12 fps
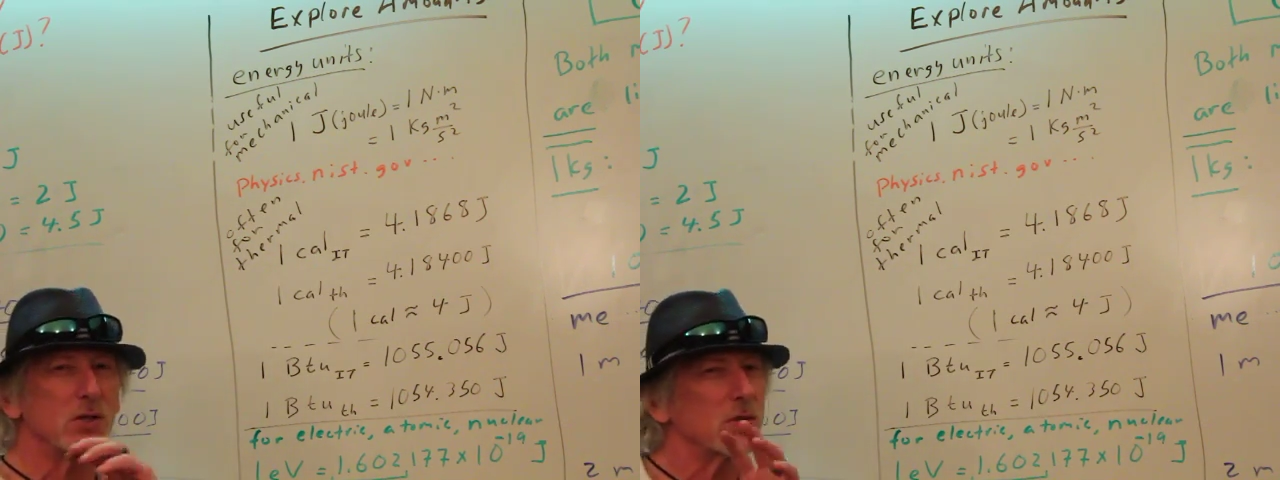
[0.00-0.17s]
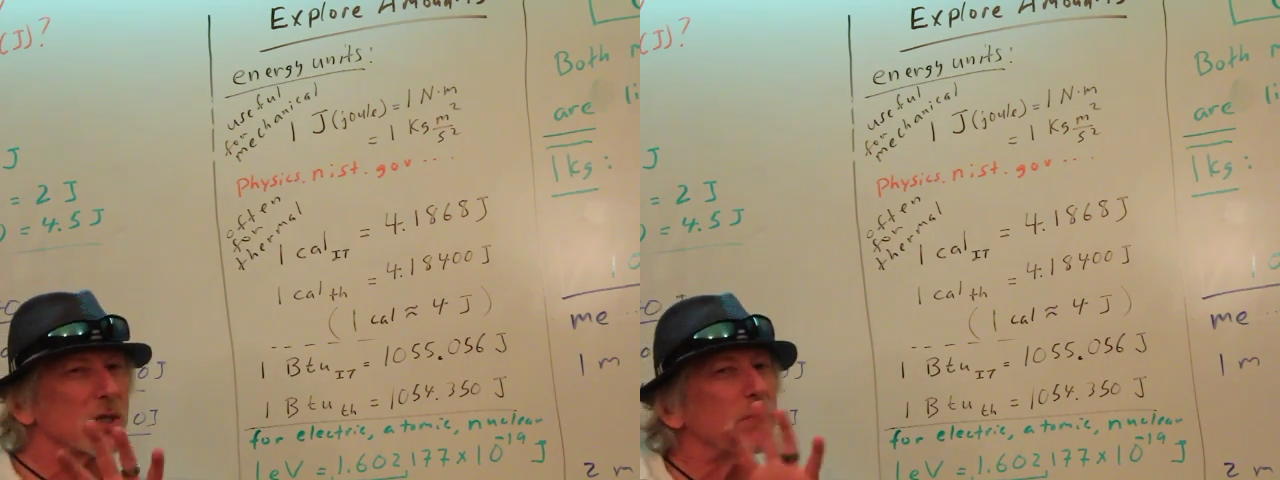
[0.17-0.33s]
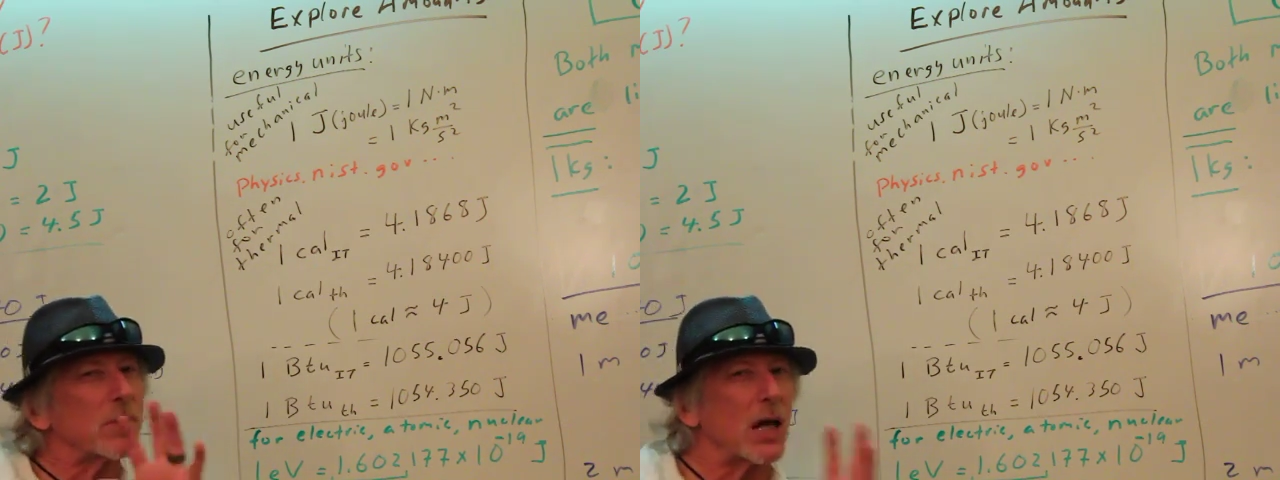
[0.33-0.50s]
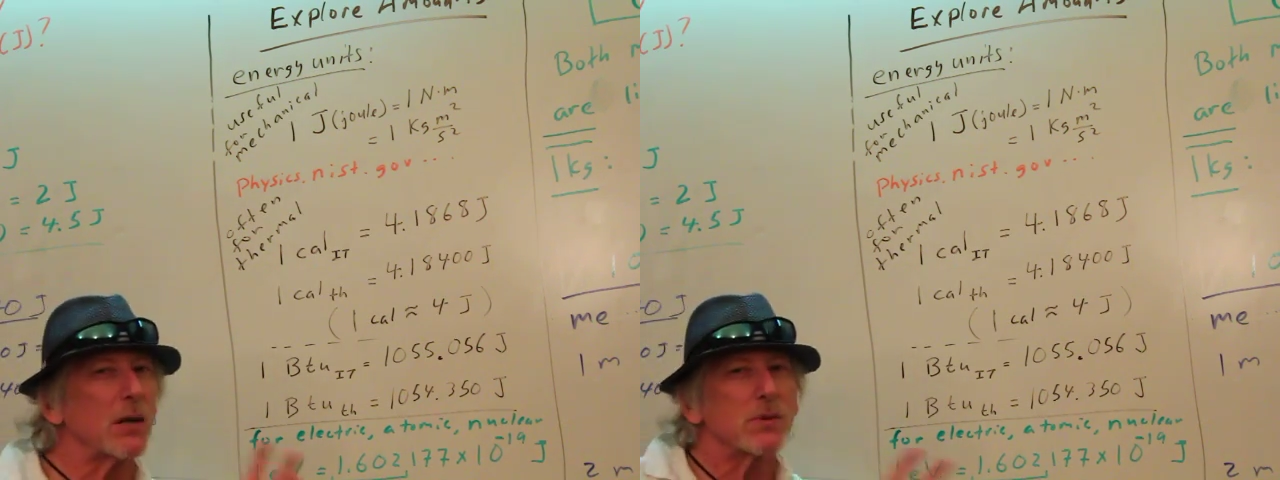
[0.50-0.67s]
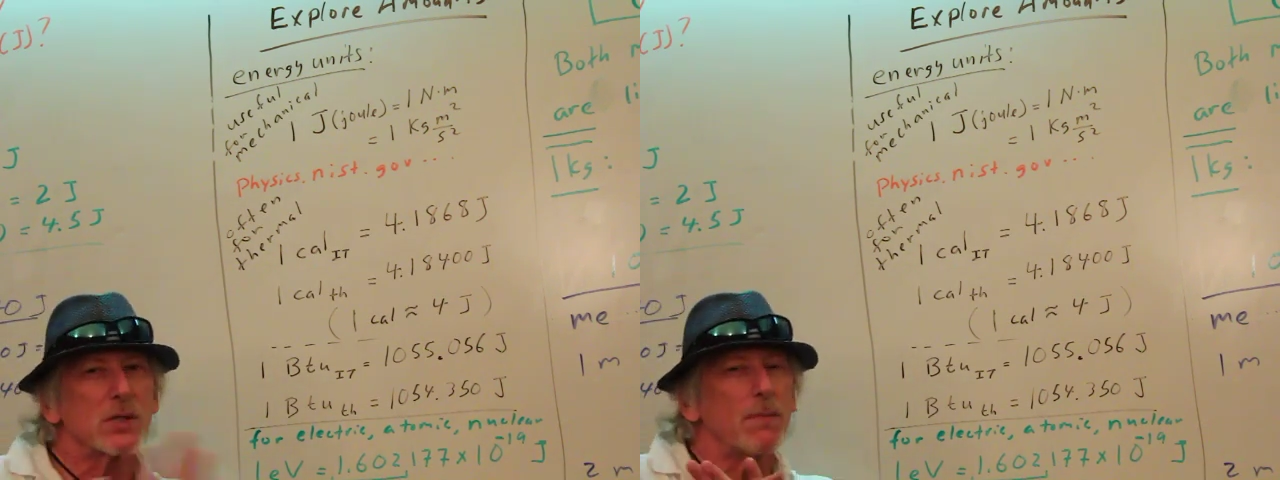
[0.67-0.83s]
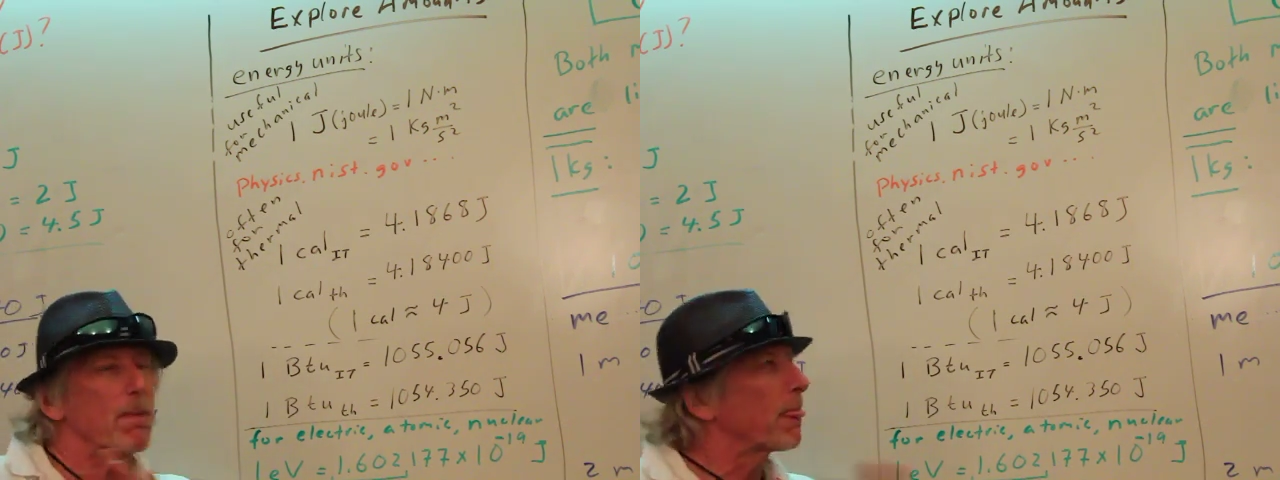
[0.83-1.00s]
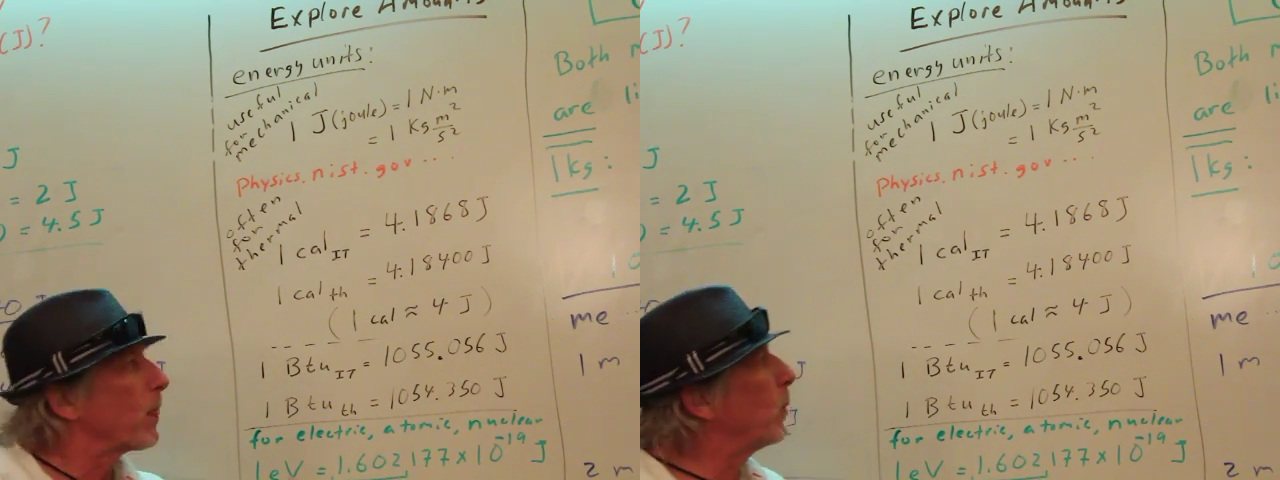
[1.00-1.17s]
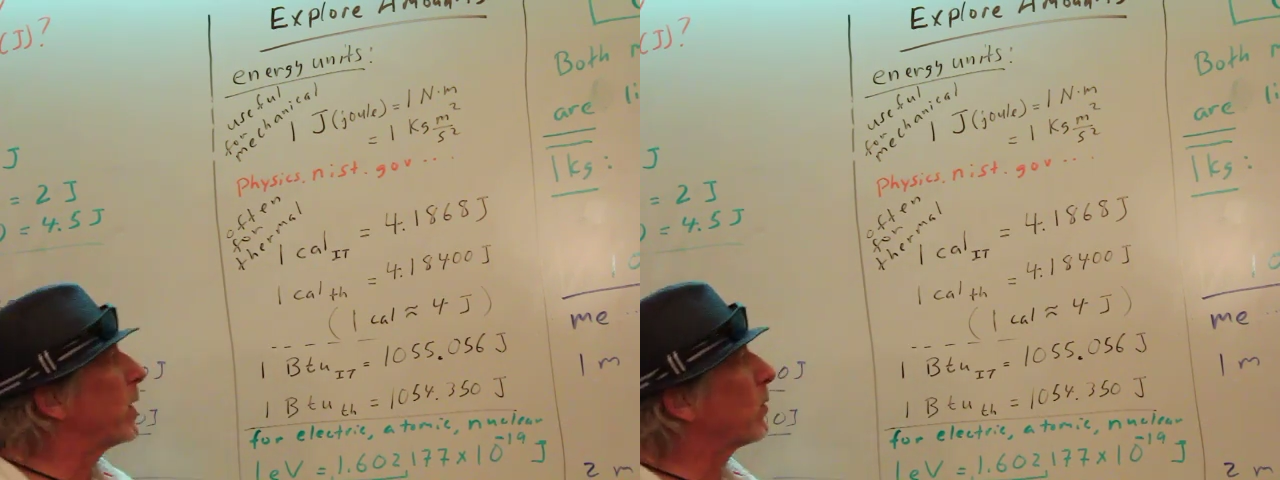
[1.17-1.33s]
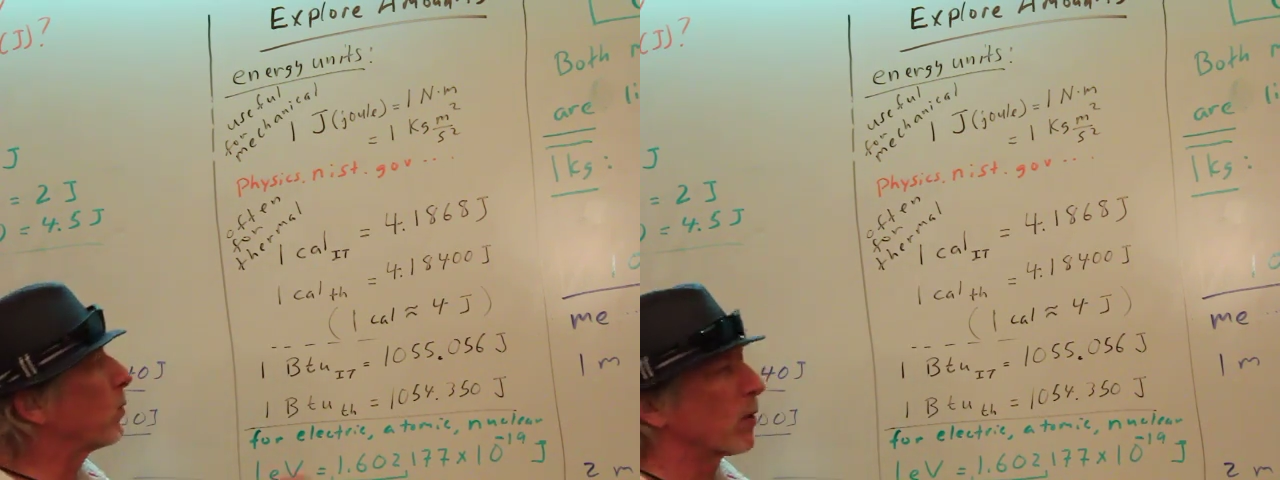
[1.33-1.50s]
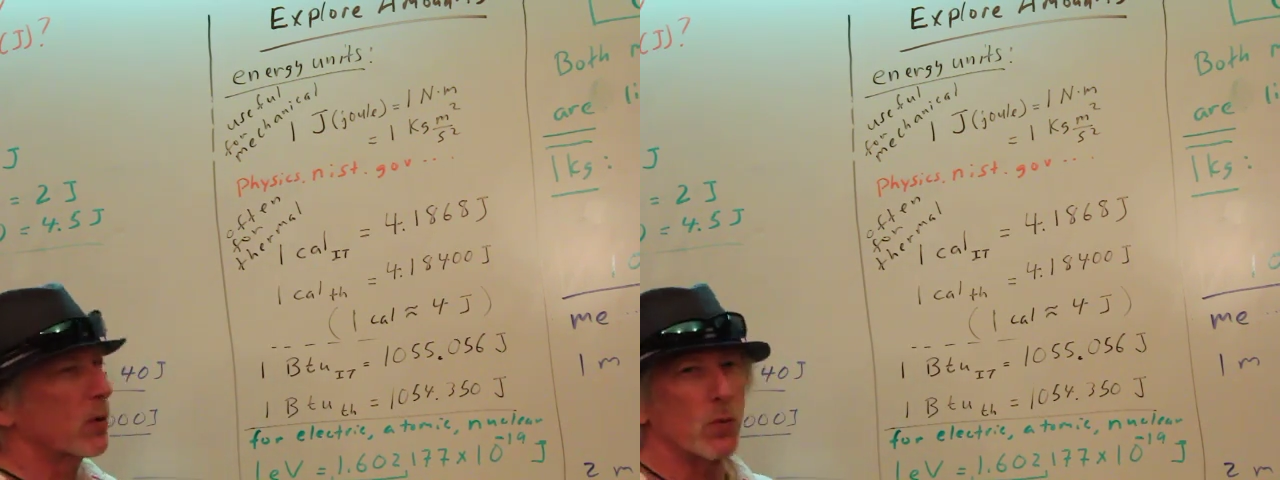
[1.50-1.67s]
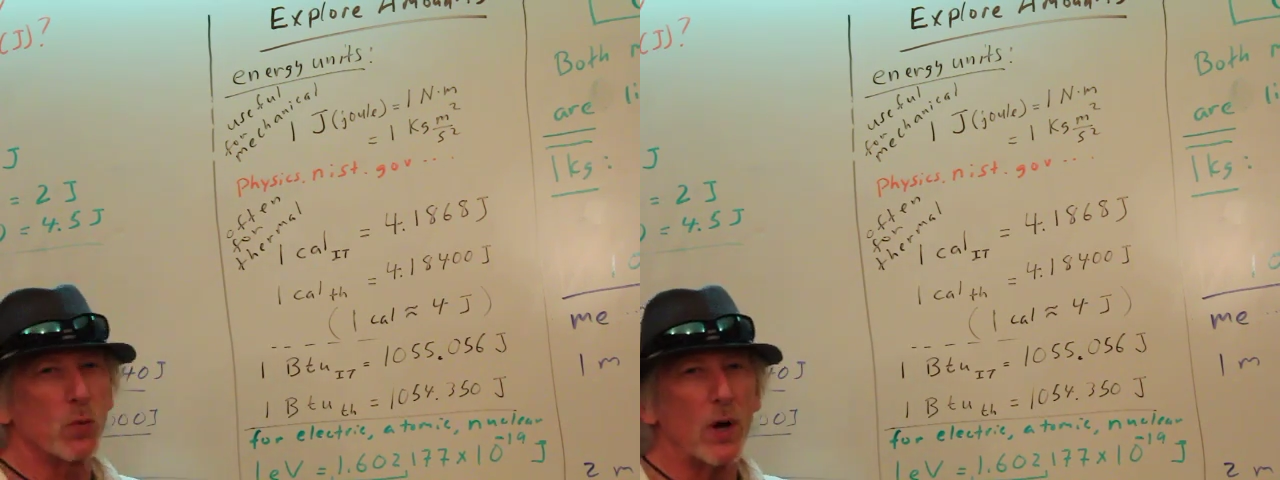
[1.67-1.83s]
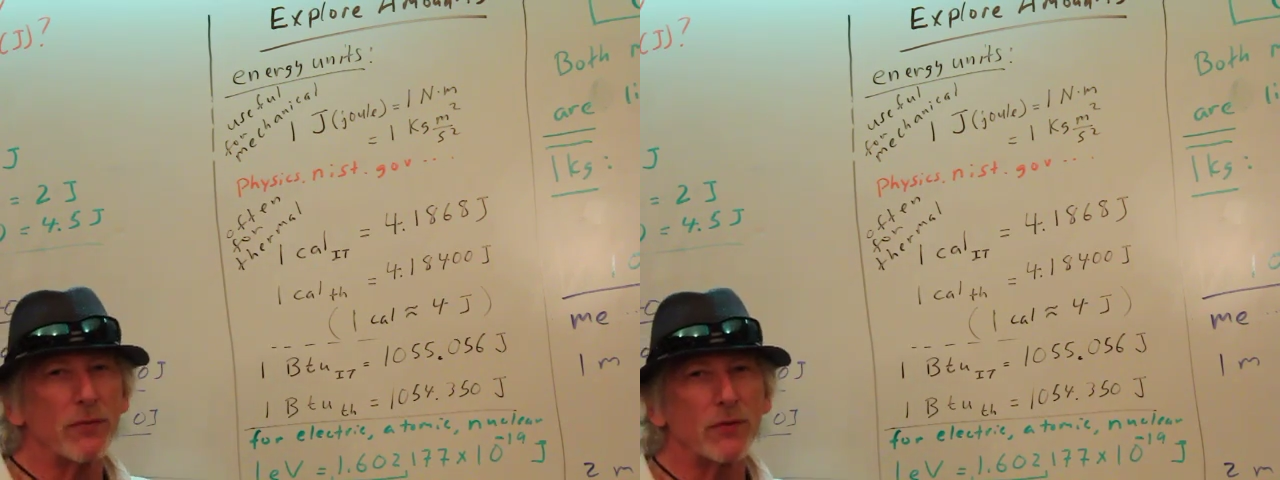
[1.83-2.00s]
So sometimes we can work
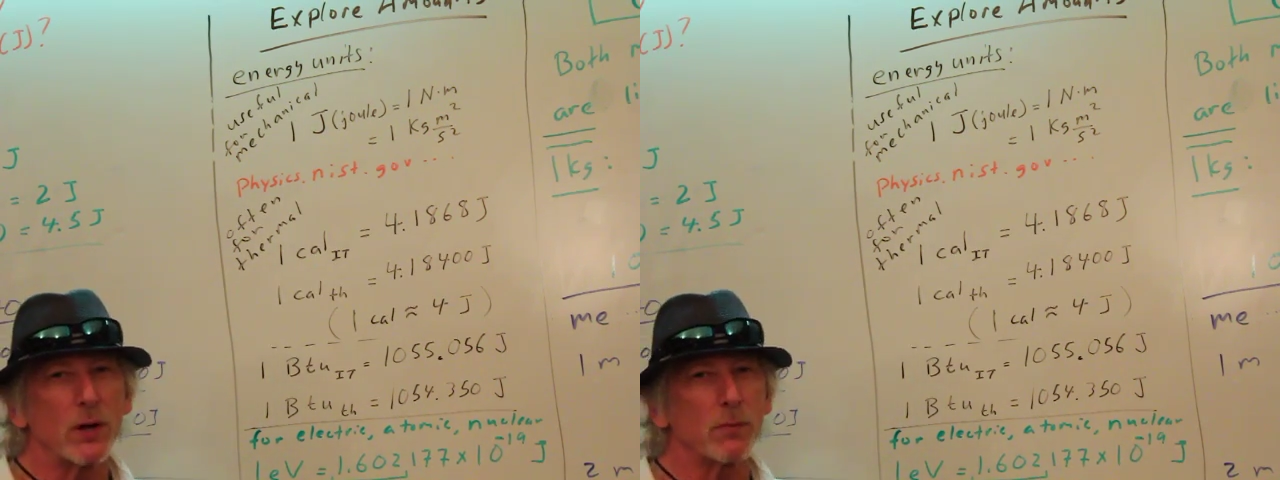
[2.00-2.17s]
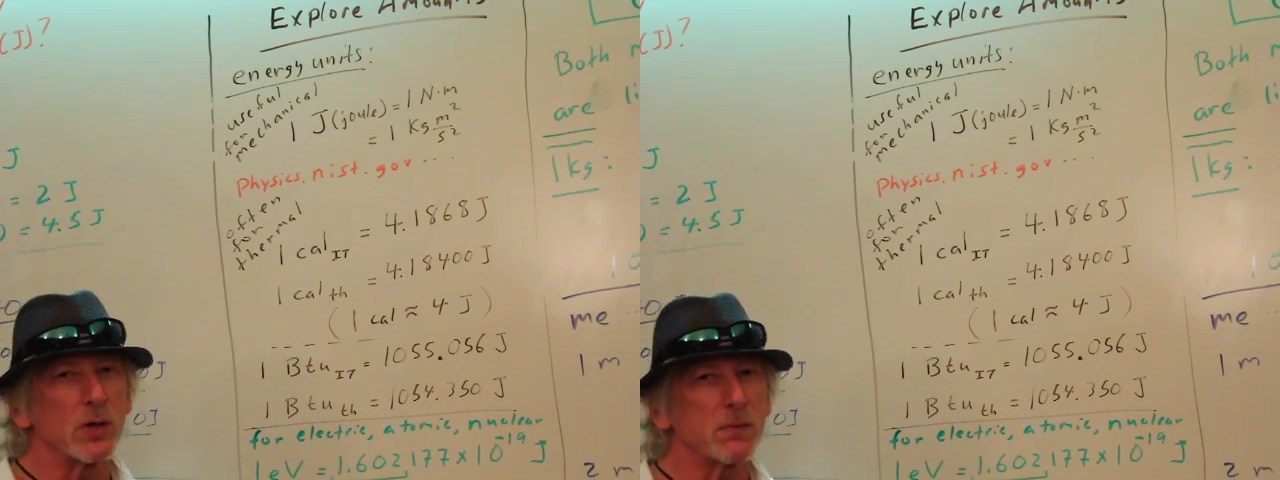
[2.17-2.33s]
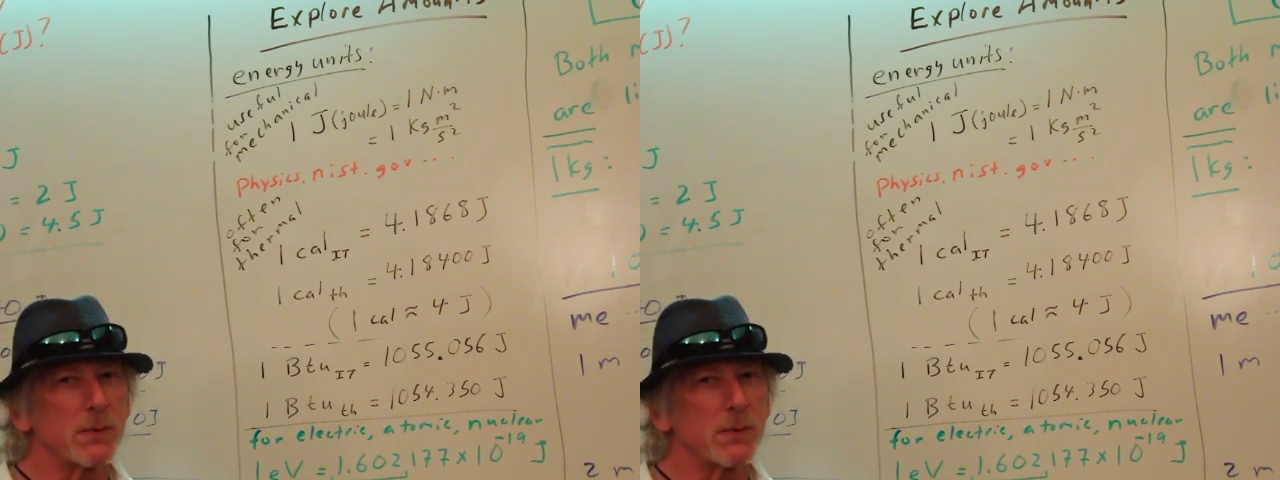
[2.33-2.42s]
with rough numbers,